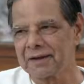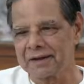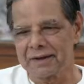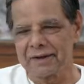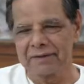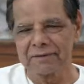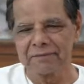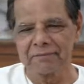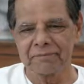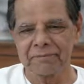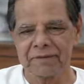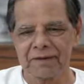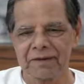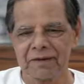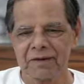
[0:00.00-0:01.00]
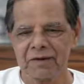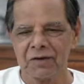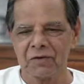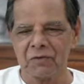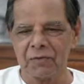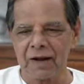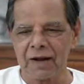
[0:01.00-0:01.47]
again.
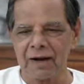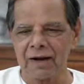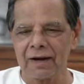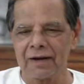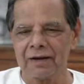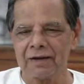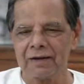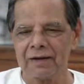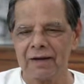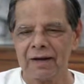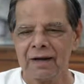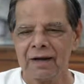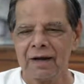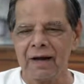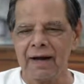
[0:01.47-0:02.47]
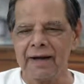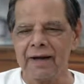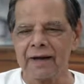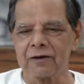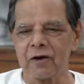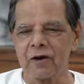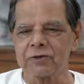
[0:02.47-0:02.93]
Well, I
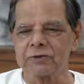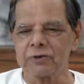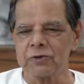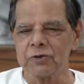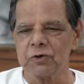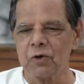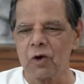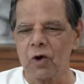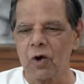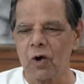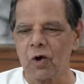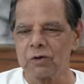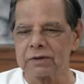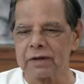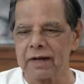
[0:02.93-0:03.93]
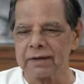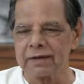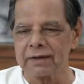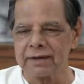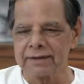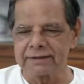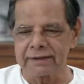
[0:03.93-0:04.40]
announced to you all
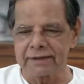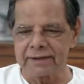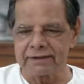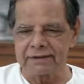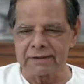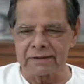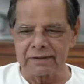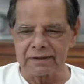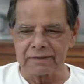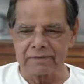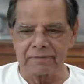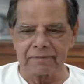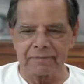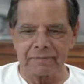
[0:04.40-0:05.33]
that, etc., etc.